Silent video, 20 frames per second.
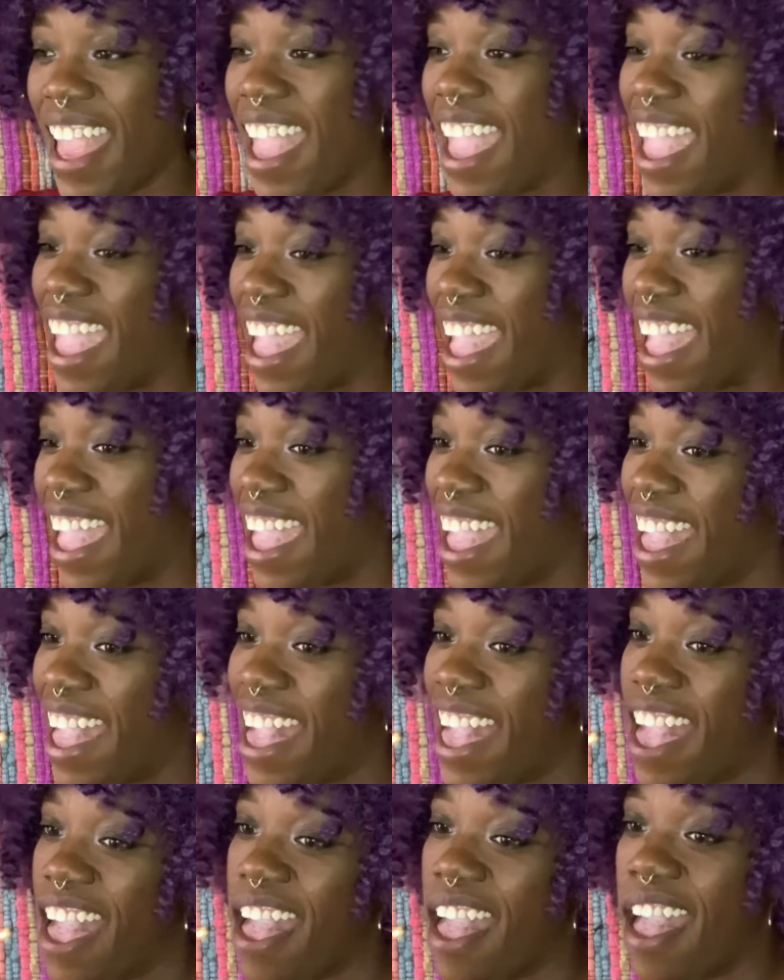
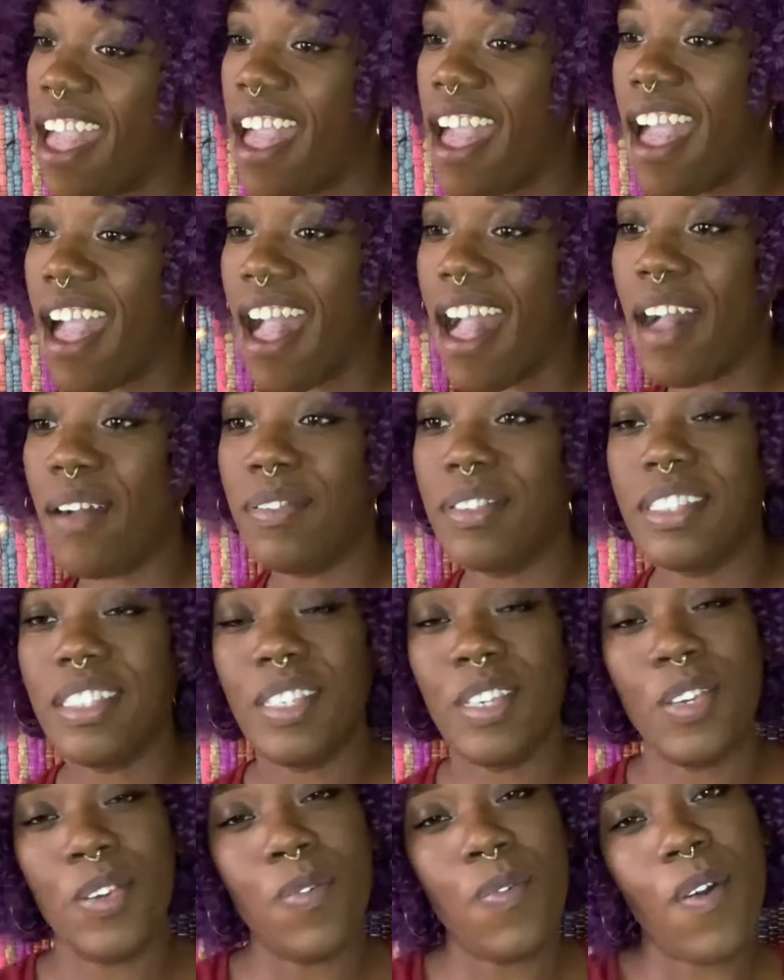And I will see
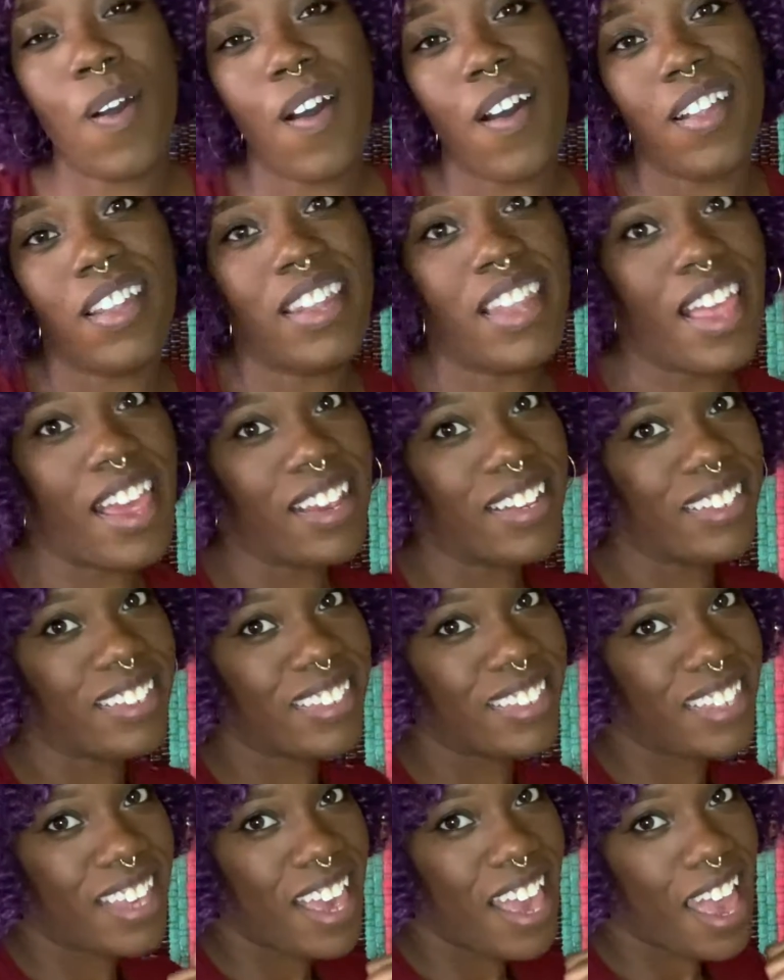you all
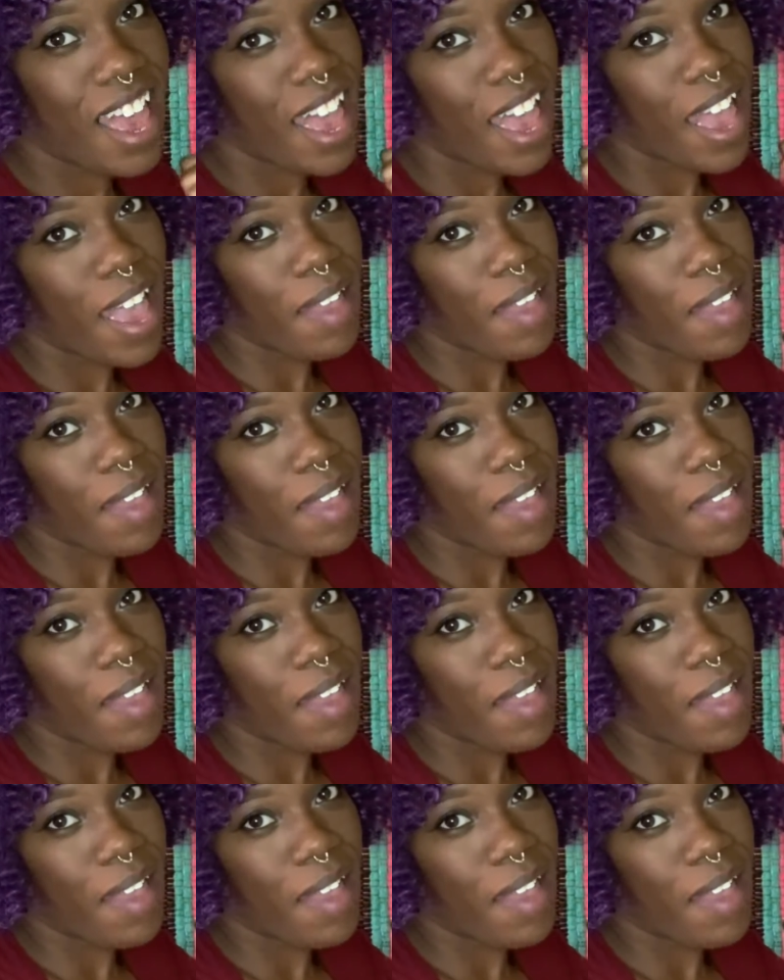next time.